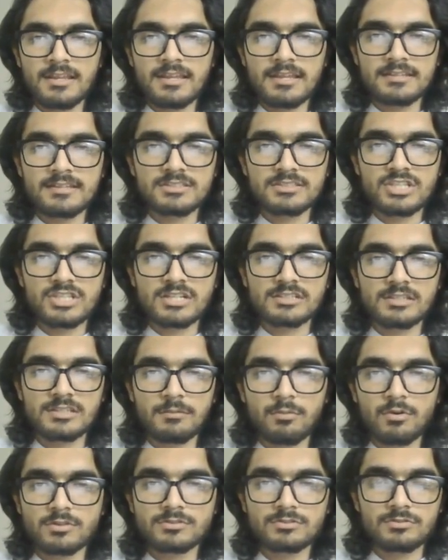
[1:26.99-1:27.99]
and check the
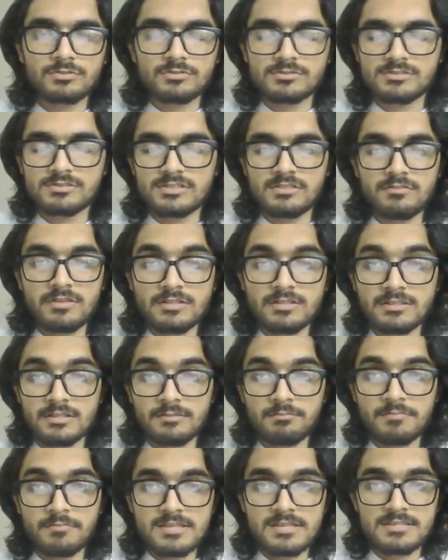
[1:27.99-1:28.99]
box for receiving
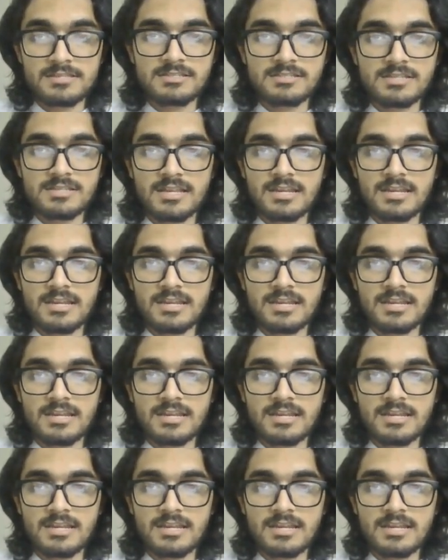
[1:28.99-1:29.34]
the message